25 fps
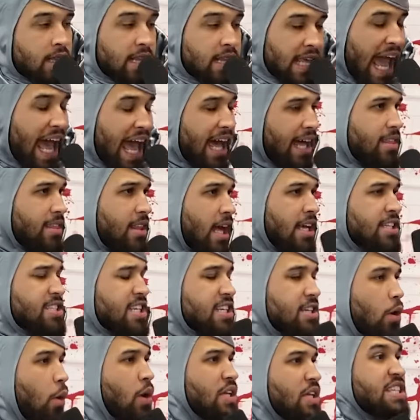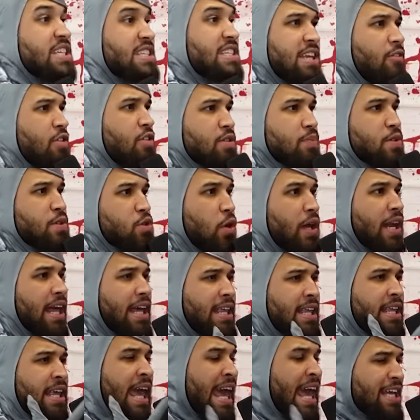Yeah, what's the difference between a
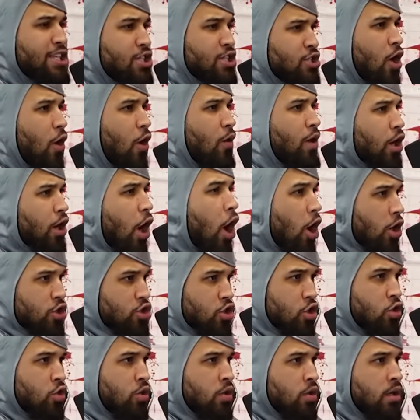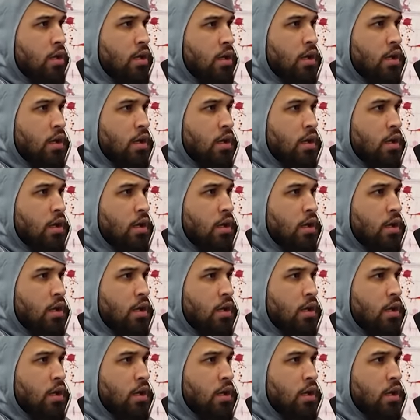kid's show and a cartoon?